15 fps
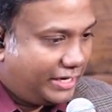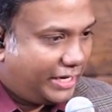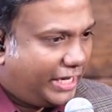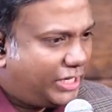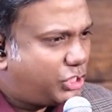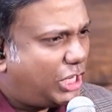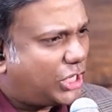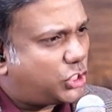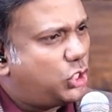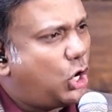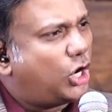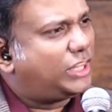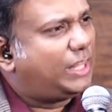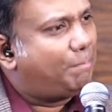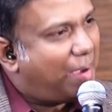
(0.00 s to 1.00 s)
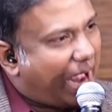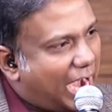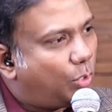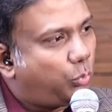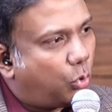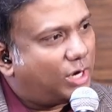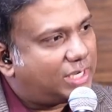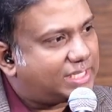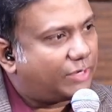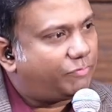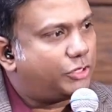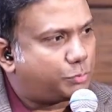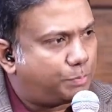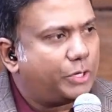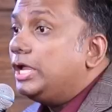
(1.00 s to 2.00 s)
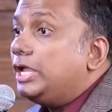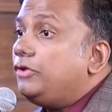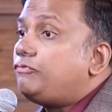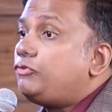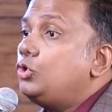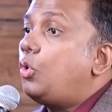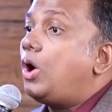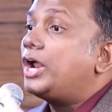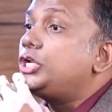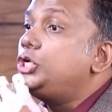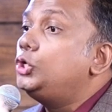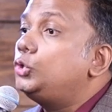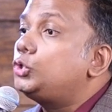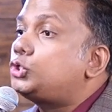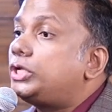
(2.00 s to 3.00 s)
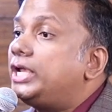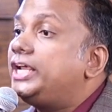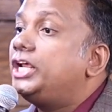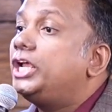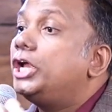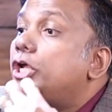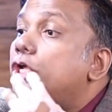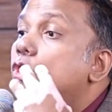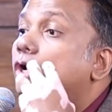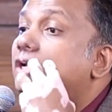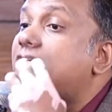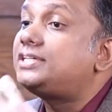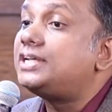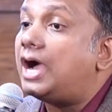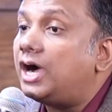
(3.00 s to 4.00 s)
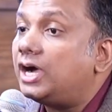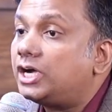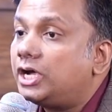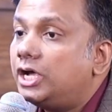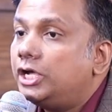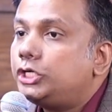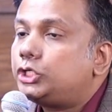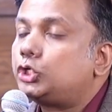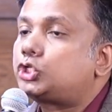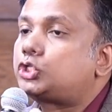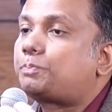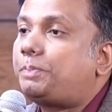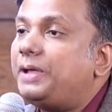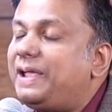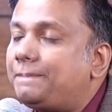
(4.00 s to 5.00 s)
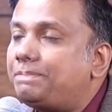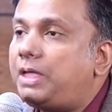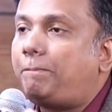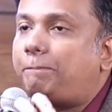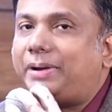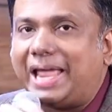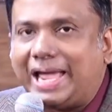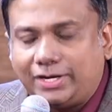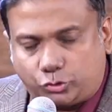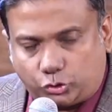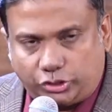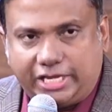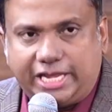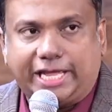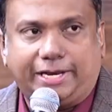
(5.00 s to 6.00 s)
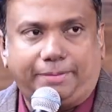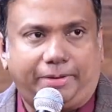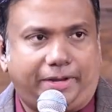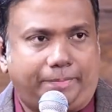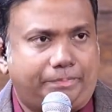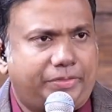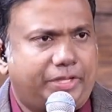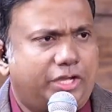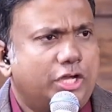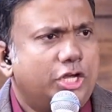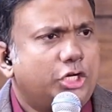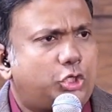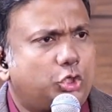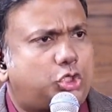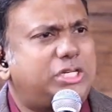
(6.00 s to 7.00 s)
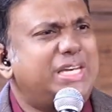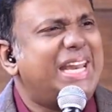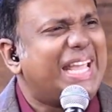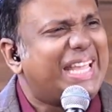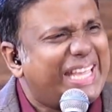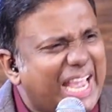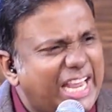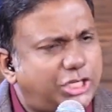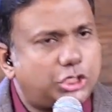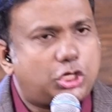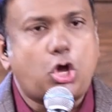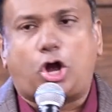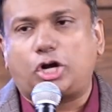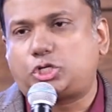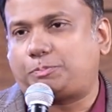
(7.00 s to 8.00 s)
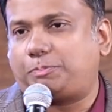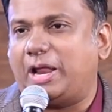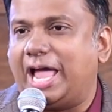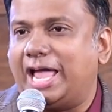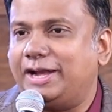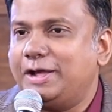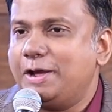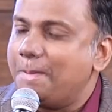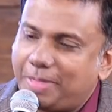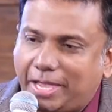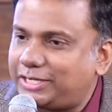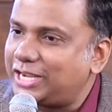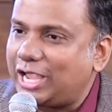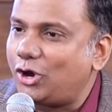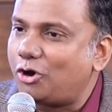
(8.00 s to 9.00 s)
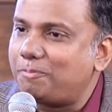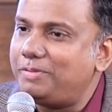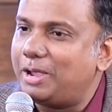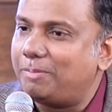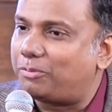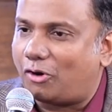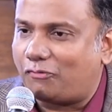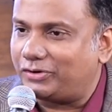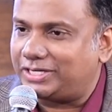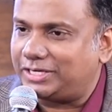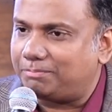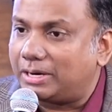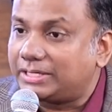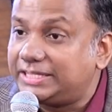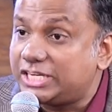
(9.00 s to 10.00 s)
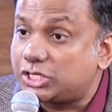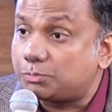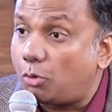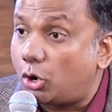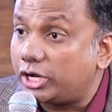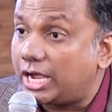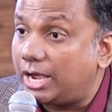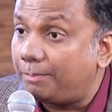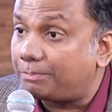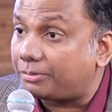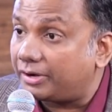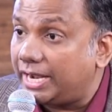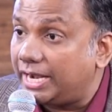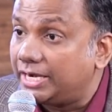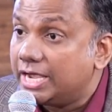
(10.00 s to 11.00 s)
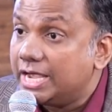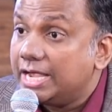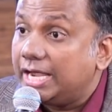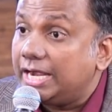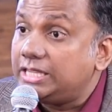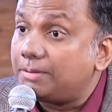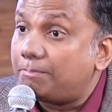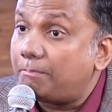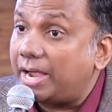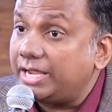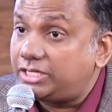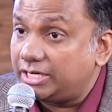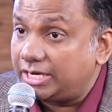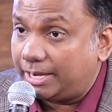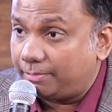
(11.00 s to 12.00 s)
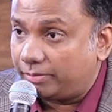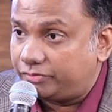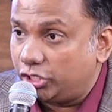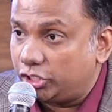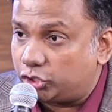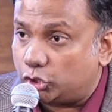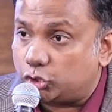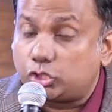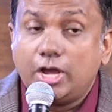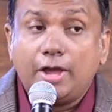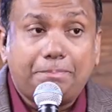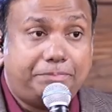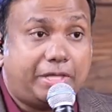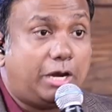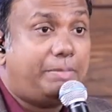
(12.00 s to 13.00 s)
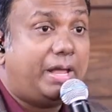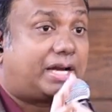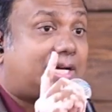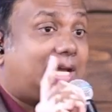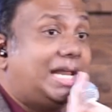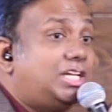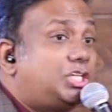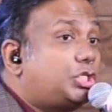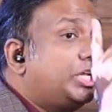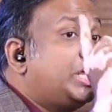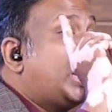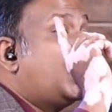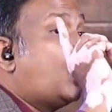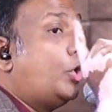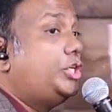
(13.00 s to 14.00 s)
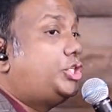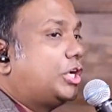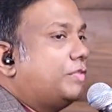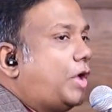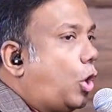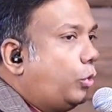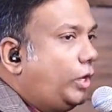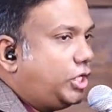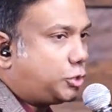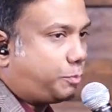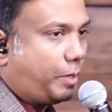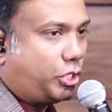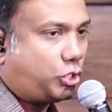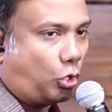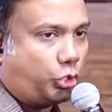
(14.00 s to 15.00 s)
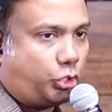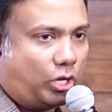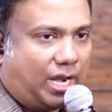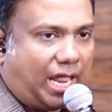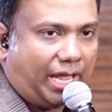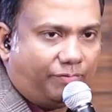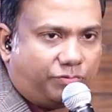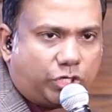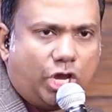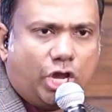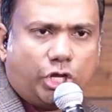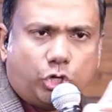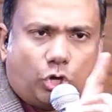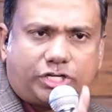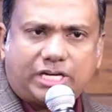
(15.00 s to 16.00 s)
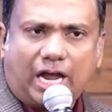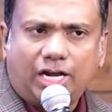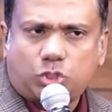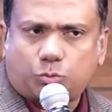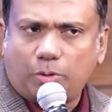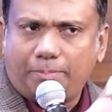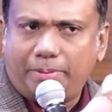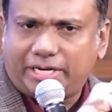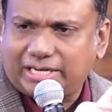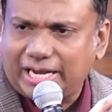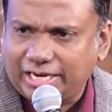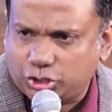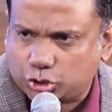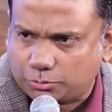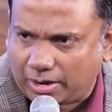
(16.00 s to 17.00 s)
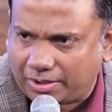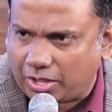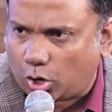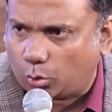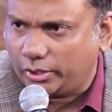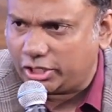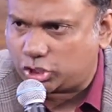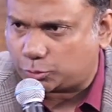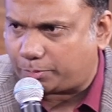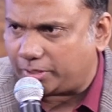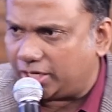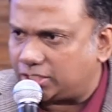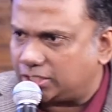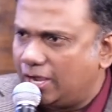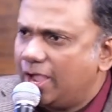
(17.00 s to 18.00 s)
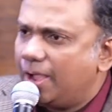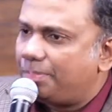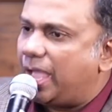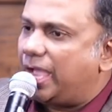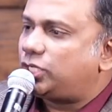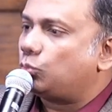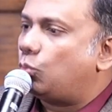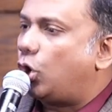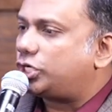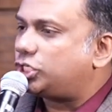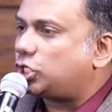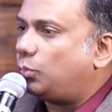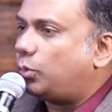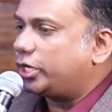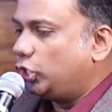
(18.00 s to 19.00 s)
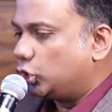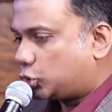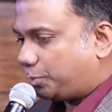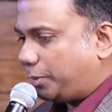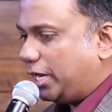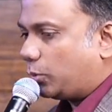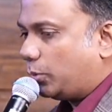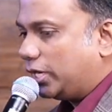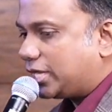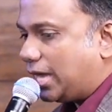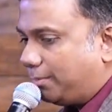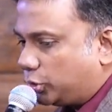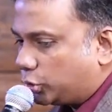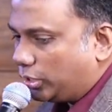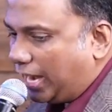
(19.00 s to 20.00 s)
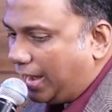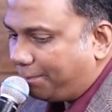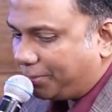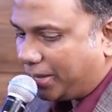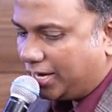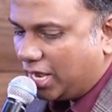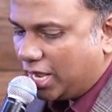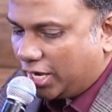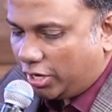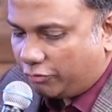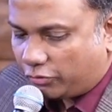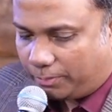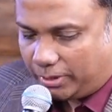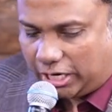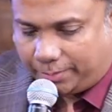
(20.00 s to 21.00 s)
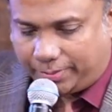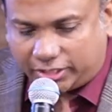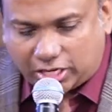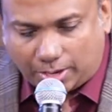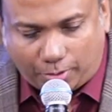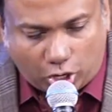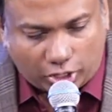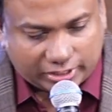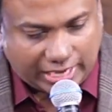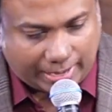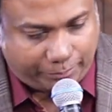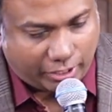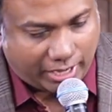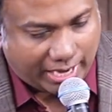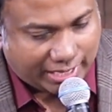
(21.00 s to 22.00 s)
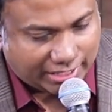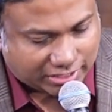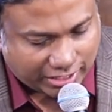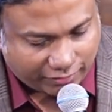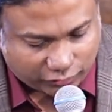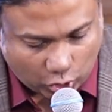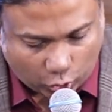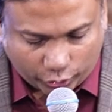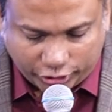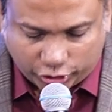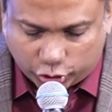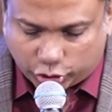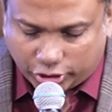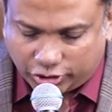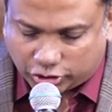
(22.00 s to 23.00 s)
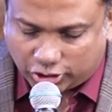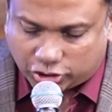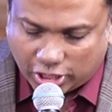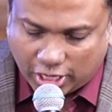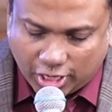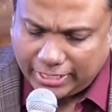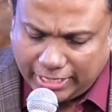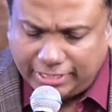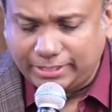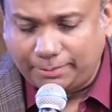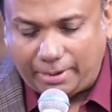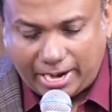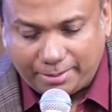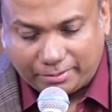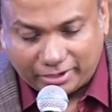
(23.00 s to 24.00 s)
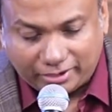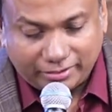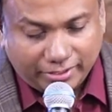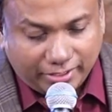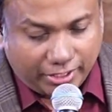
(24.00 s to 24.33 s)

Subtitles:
it's just not the bad words that we speak. If you are using your tongue to speak the plans of the enemy, to negate God's plan, that cannot be a prophetic. But this morning I am praying in the mighty name of Jesus, there'll be a cleansing anointing of the Holy Spirit onto your lives. Your tongues will be cleansed by the Holy Spirit, that whatever you speak will come to happen. If you believe it, come on, clap your hands, give glory to Jesus. In the Bible,